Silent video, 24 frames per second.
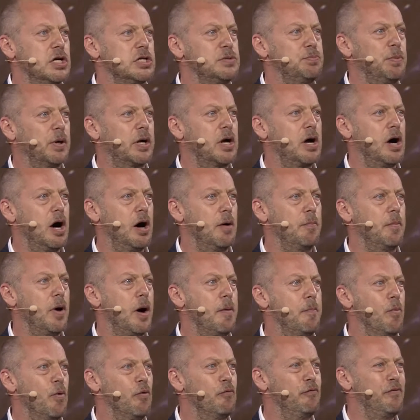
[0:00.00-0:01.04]
has become
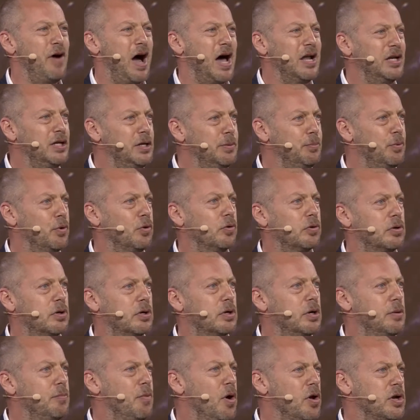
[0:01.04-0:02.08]
a more valuable
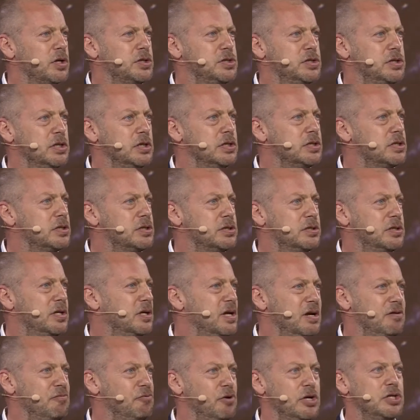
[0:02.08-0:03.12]
commodity
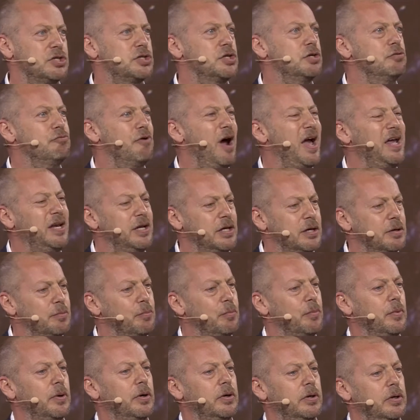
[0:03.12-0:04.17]
than enriched
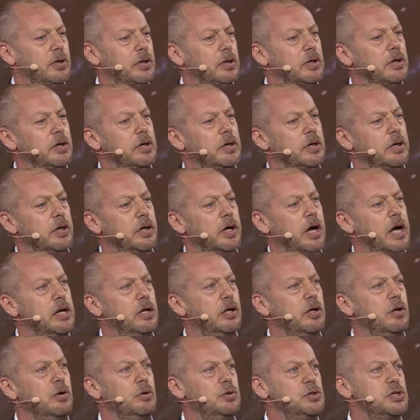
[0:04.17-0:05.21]
uranium, and
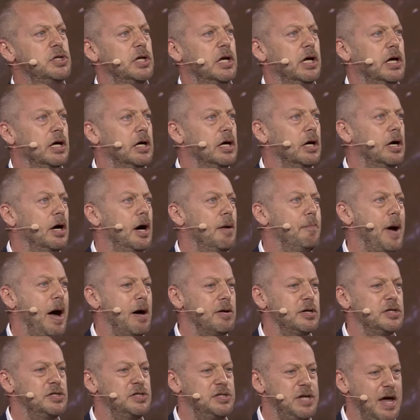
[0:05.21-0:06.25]
losing it
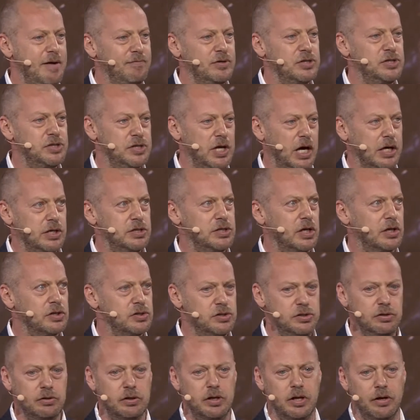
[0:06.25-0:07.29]
about as devastating
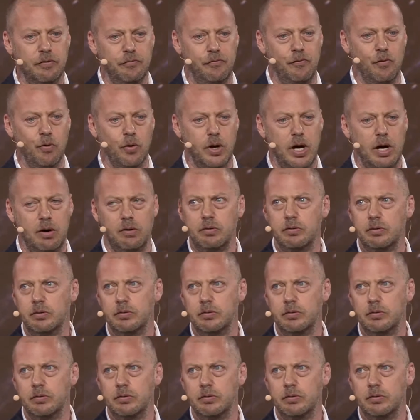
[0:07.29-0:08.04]
as nuclear fallout.